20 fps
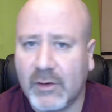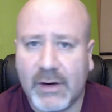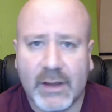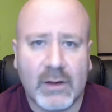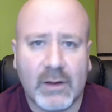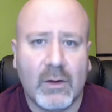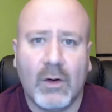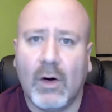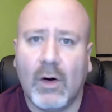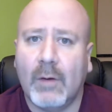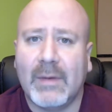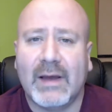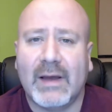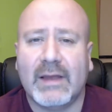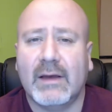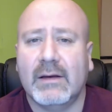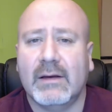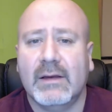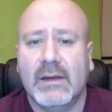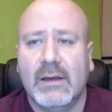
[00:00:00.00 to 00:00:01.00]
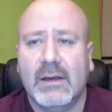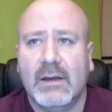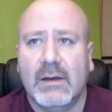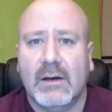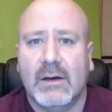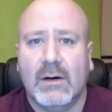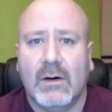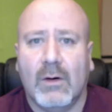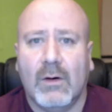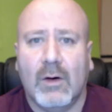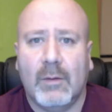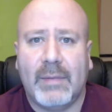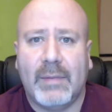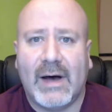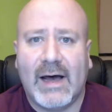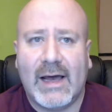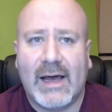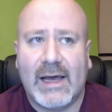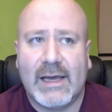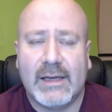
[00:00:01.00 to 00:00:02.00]
it all by
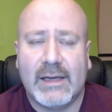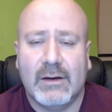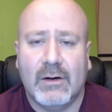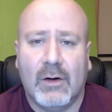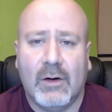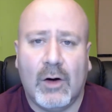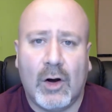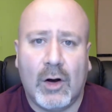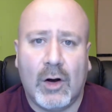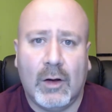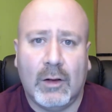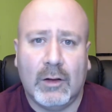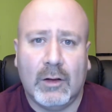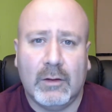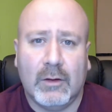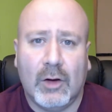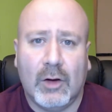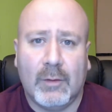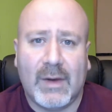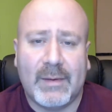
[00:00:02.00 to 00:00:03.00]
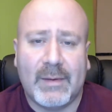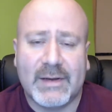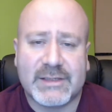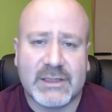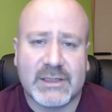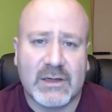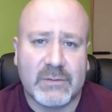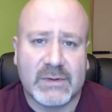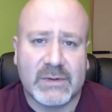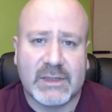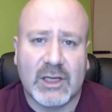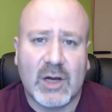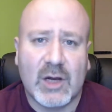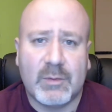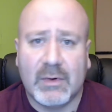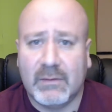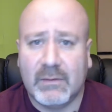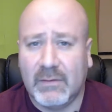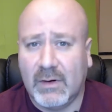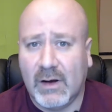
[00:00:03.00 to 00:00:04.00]
myself with the help
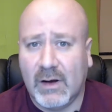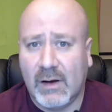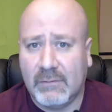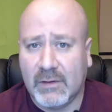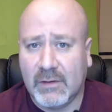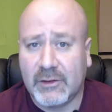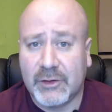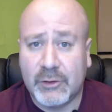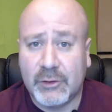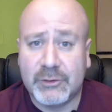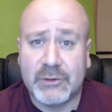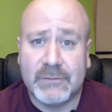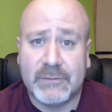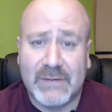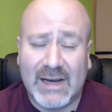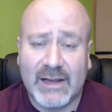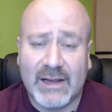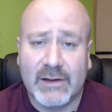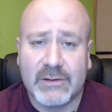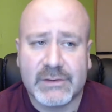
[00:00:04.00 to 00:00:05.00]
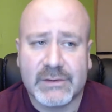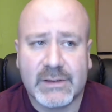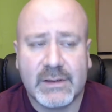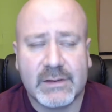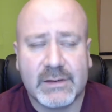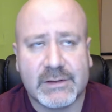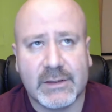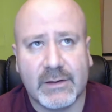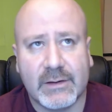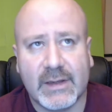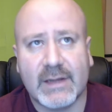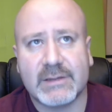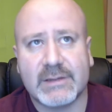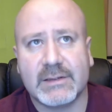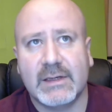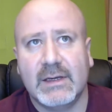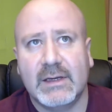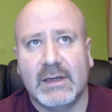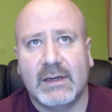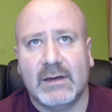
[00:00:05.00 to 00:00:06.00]
of other YouTube videos. So yes,
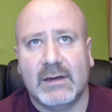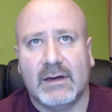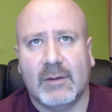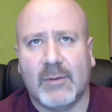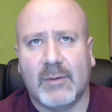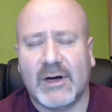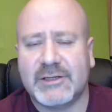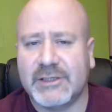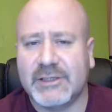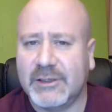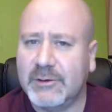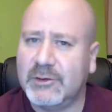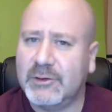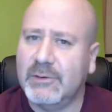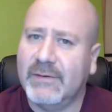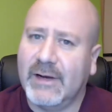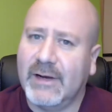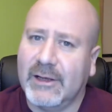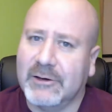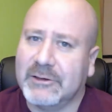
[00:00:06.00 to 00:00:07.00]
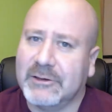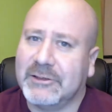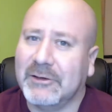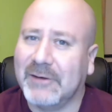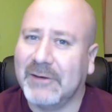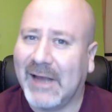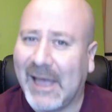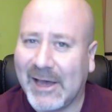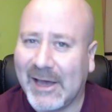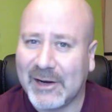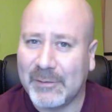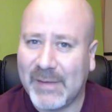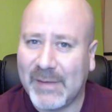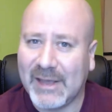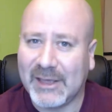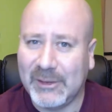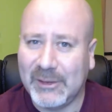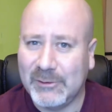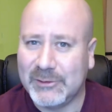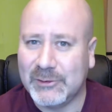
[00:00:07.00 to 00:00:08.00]
I'm watching YouTube videos on how to
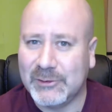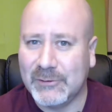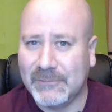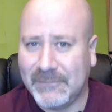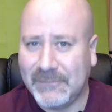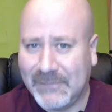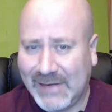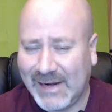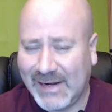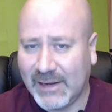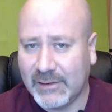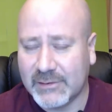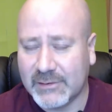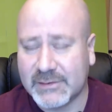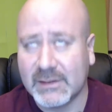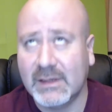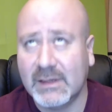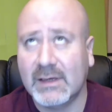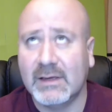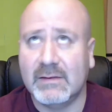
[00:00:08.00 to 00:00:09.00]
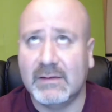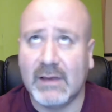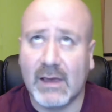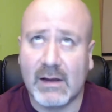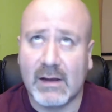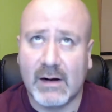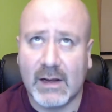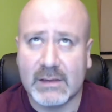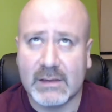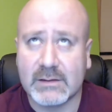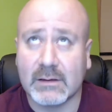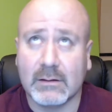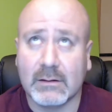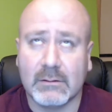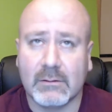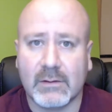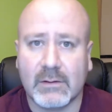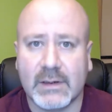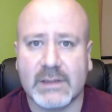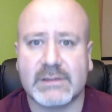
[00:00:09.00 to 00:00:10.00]
make YouTube videos. The internet's a
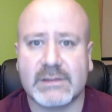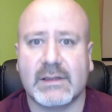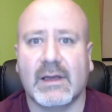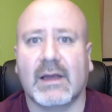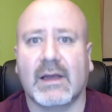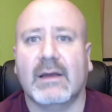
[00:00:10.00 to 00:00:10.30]
glorious thing.